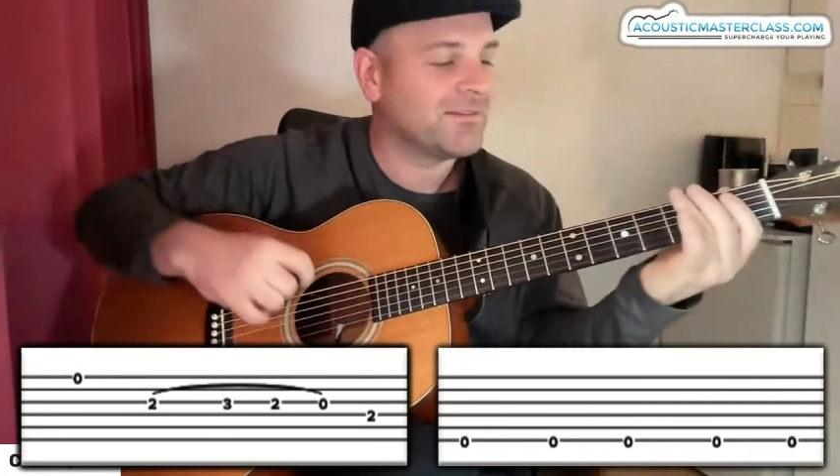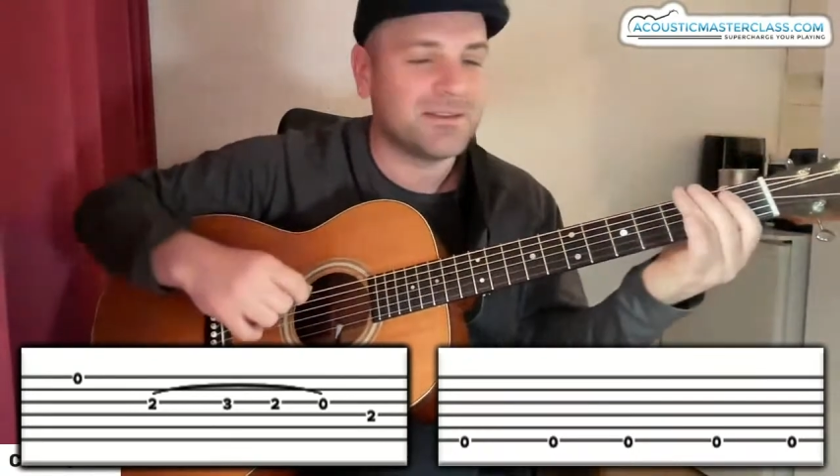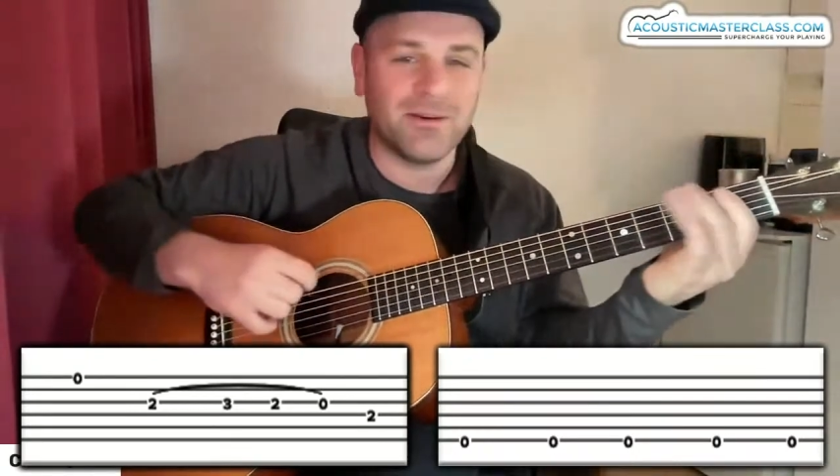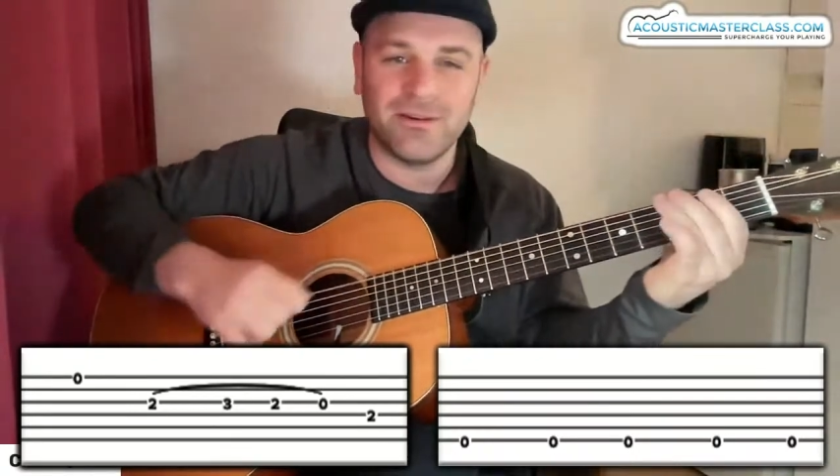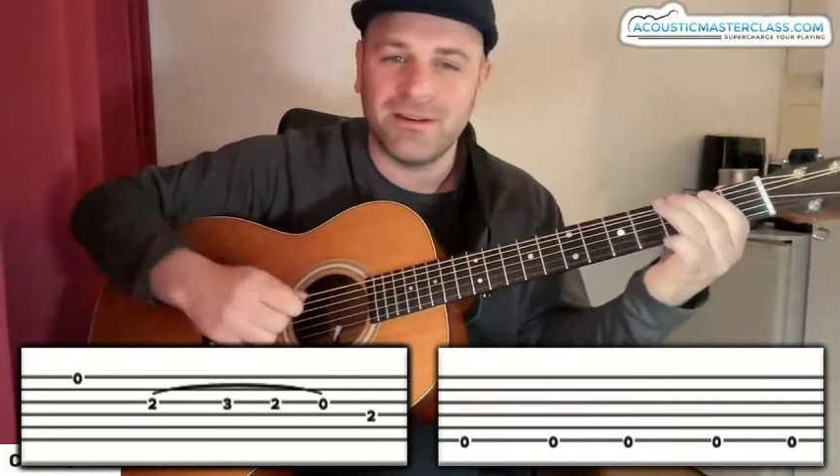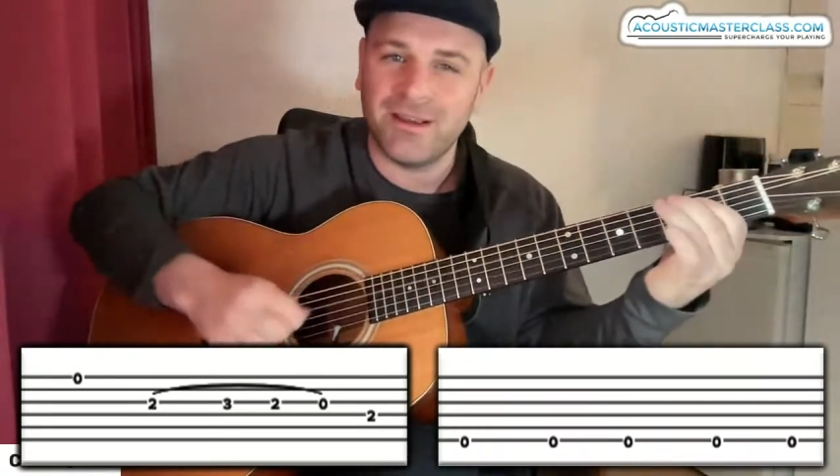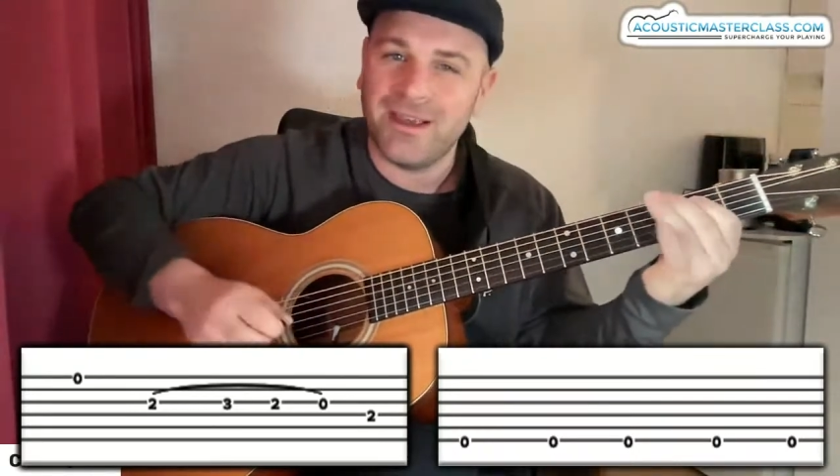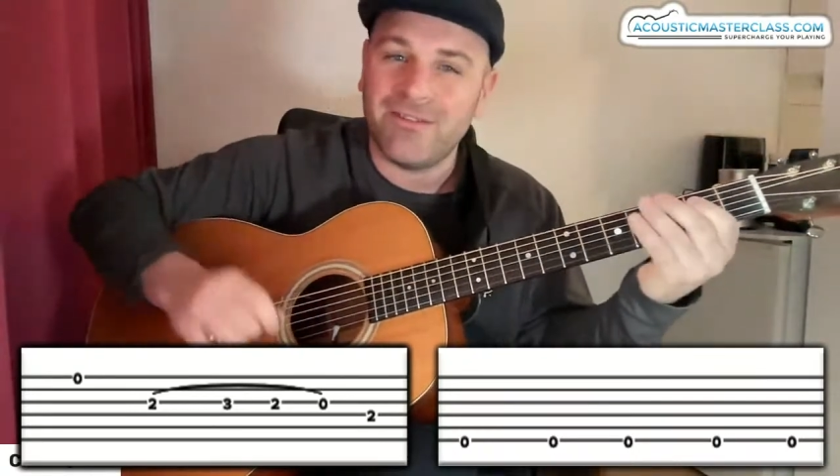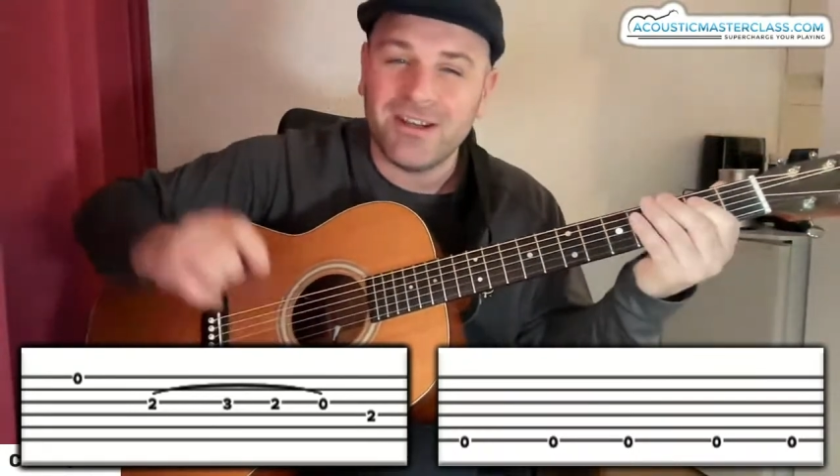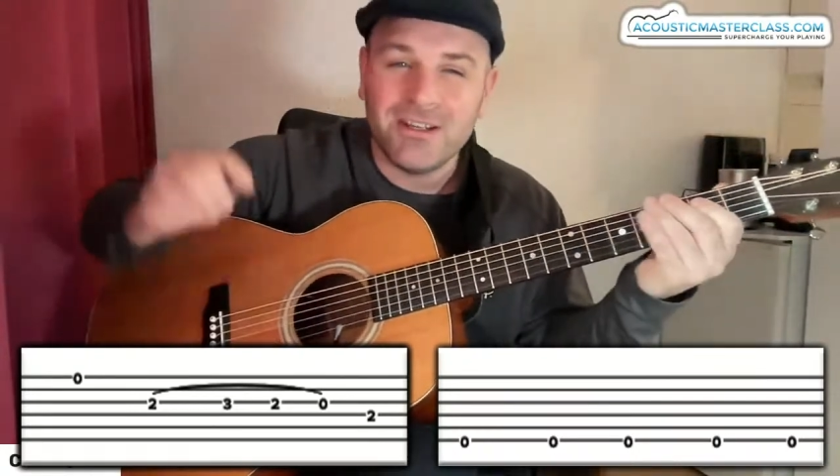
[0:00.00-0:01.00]
So
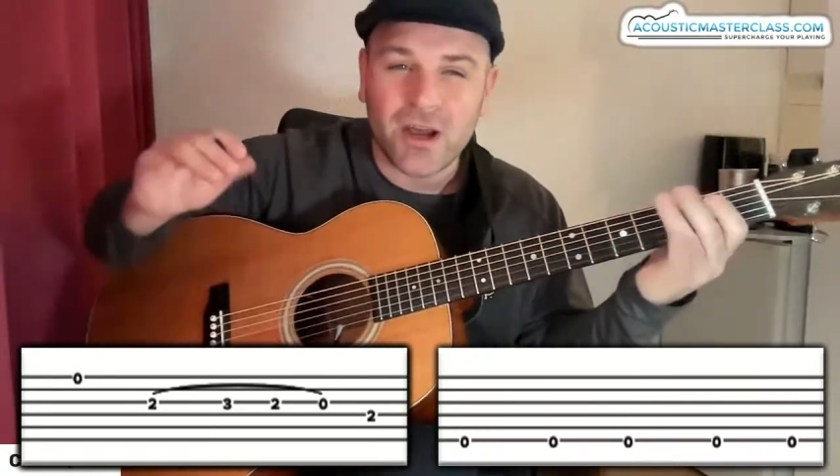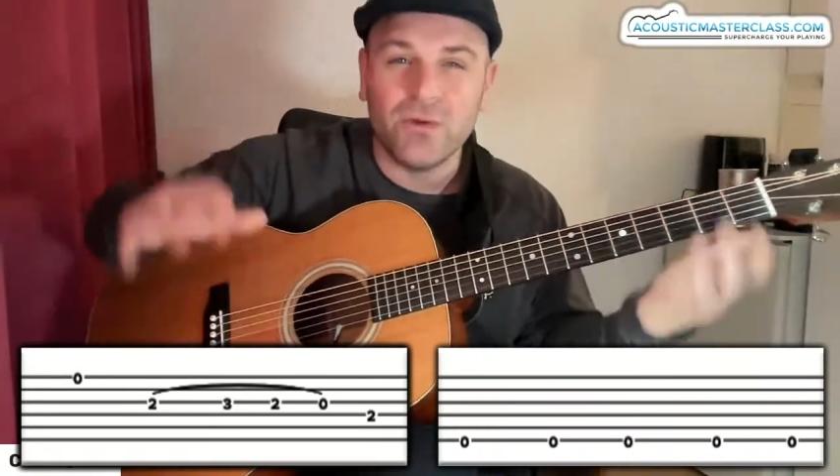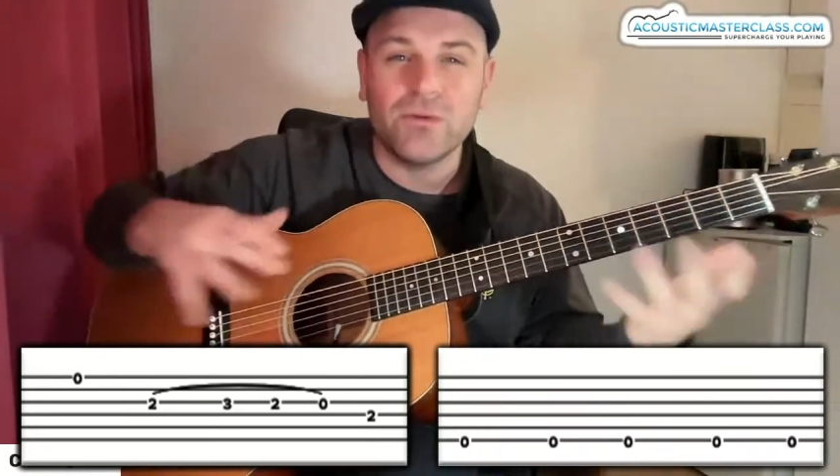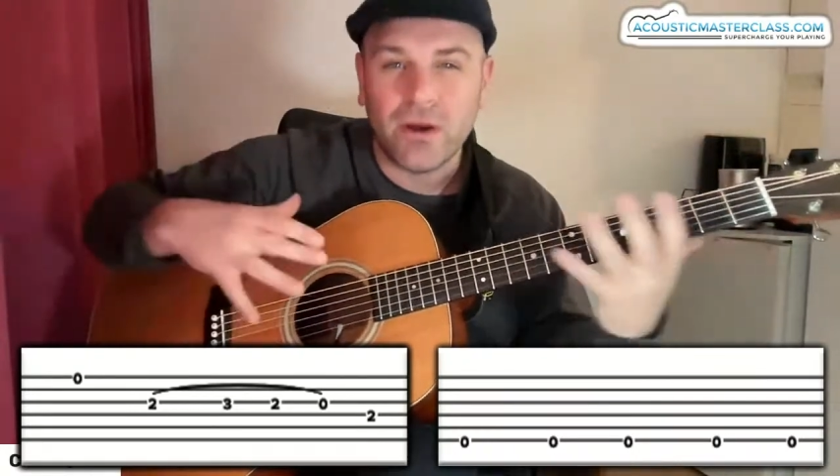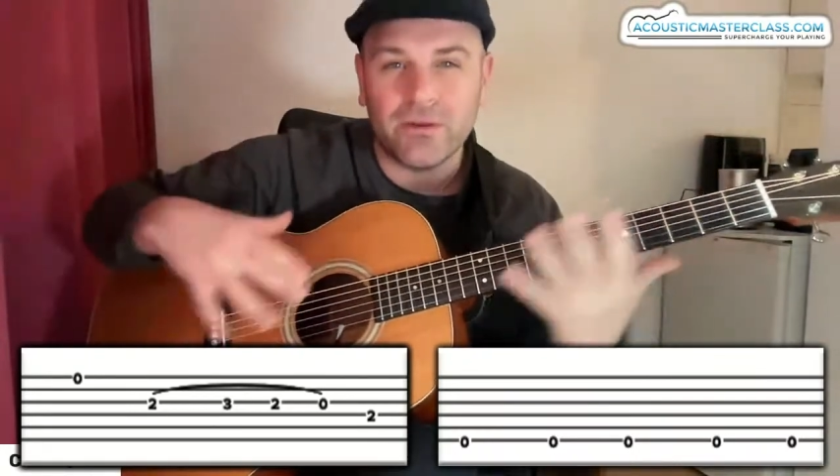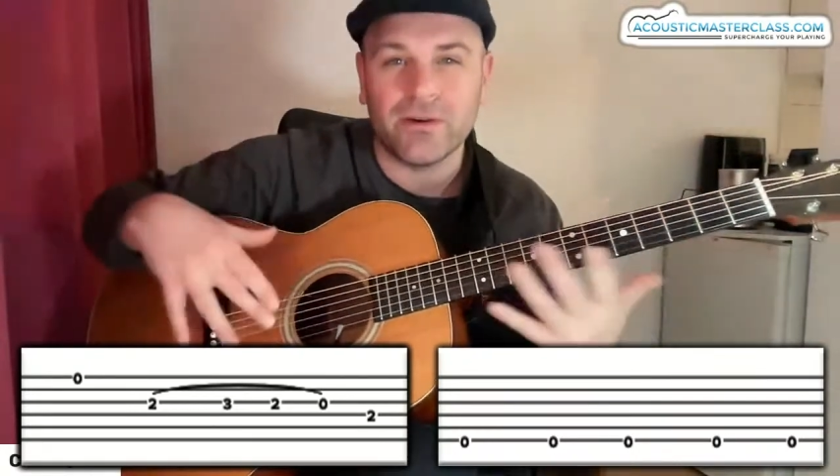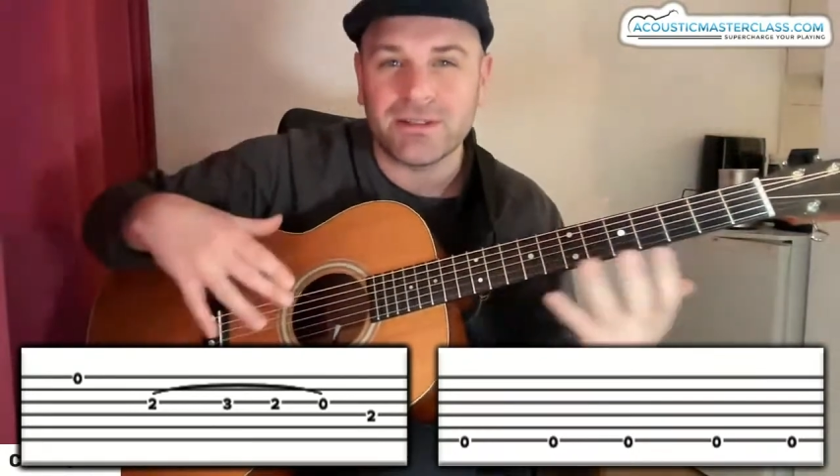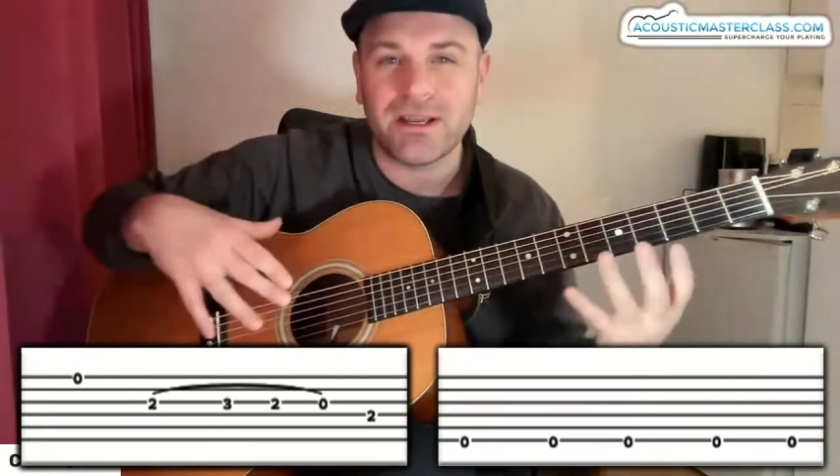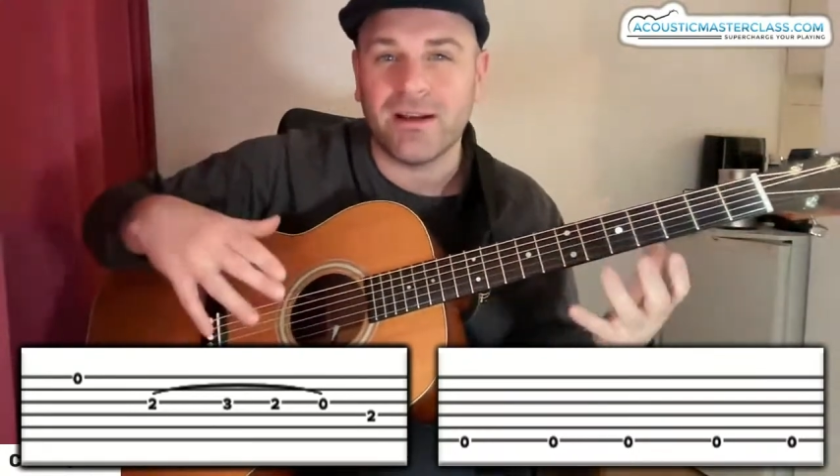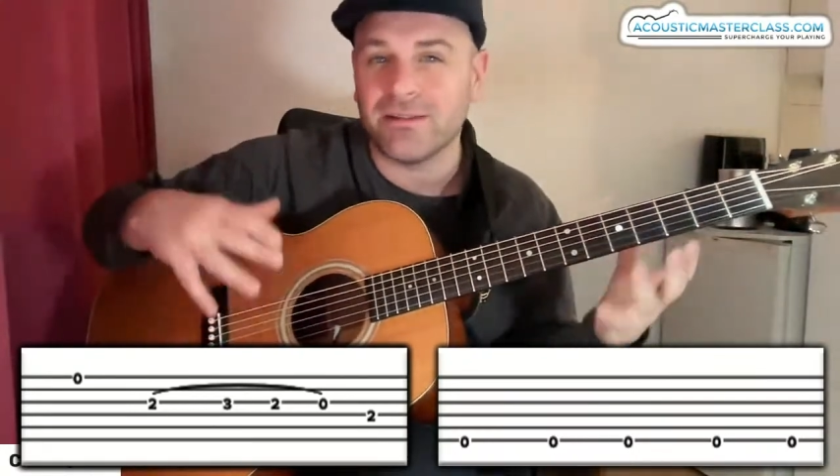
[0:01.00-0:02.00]
if you don't know those
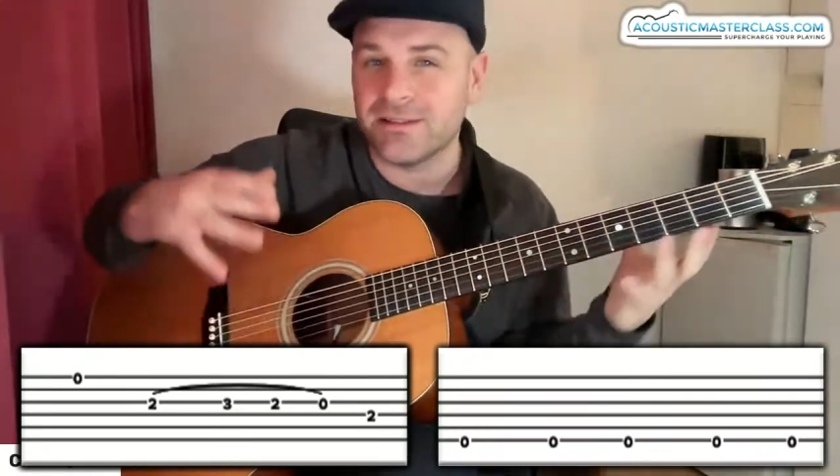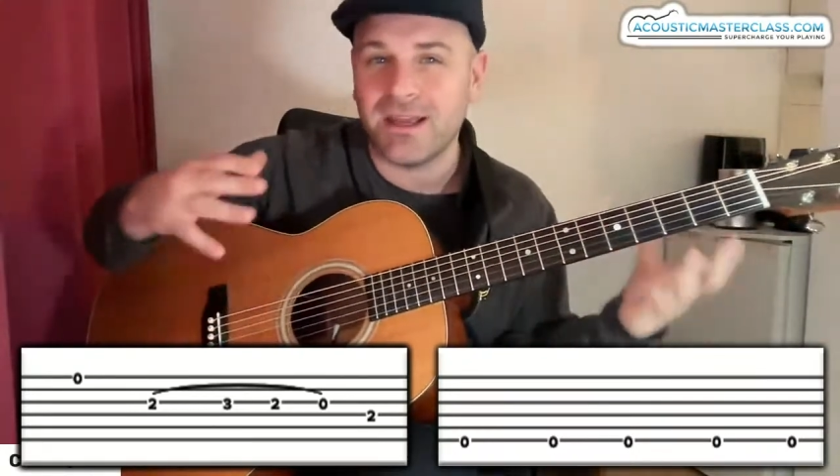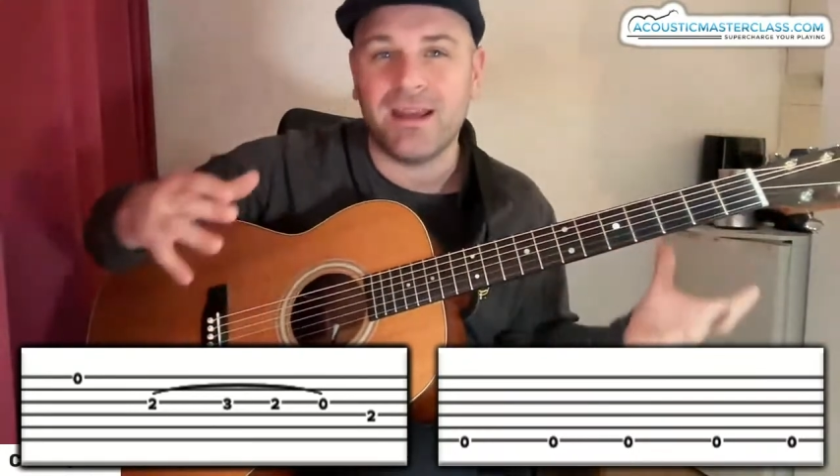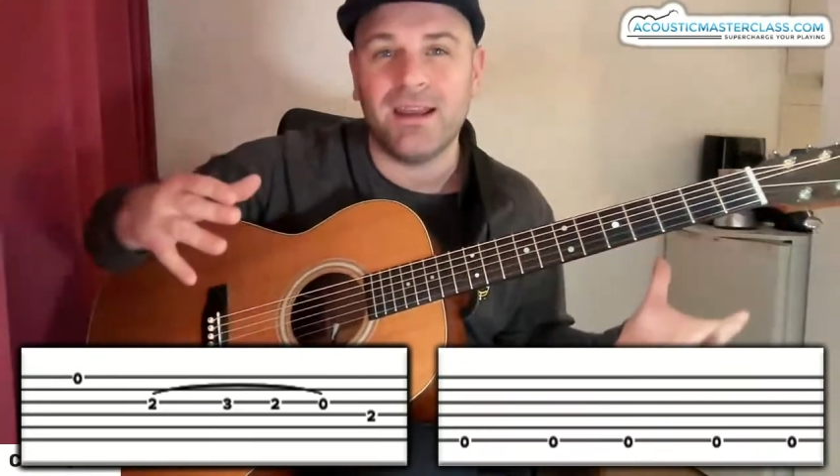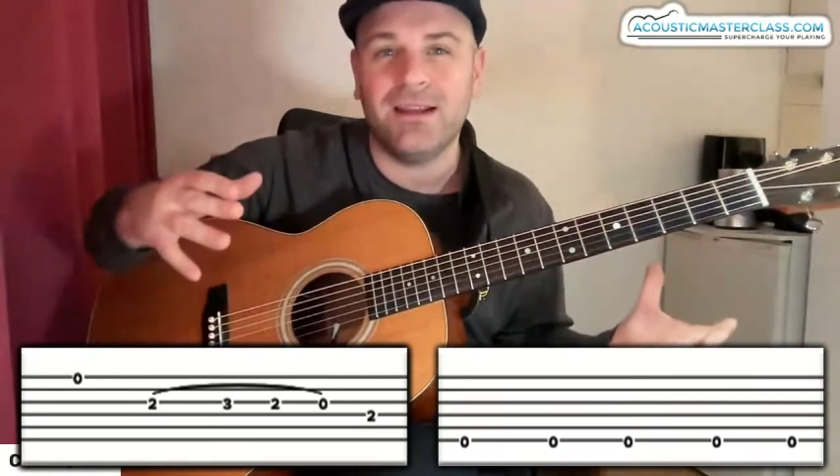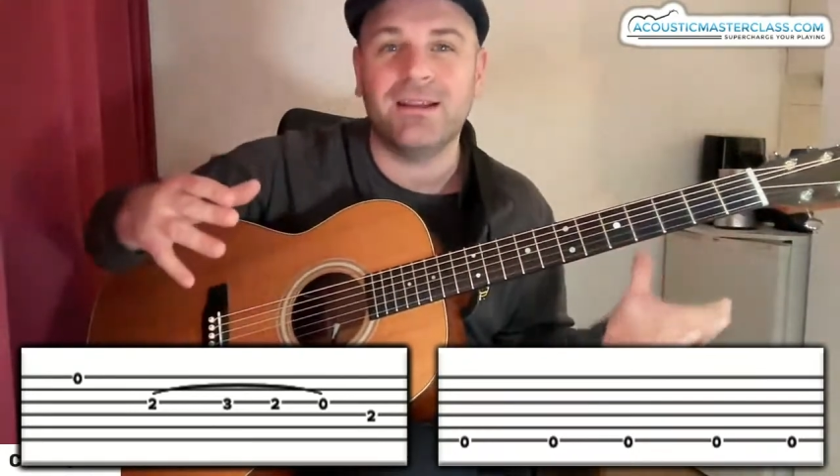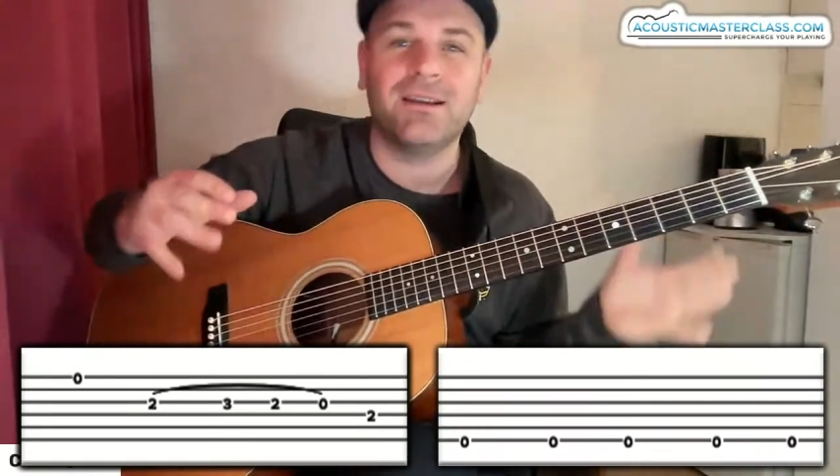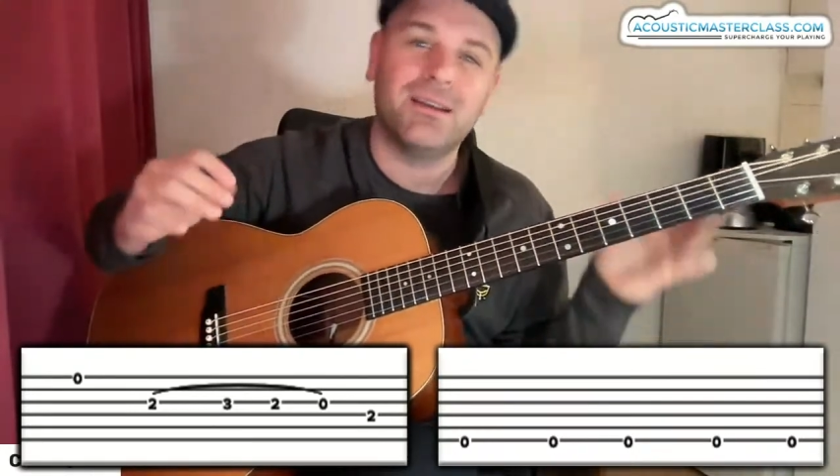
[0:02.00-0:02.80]
scales, get in,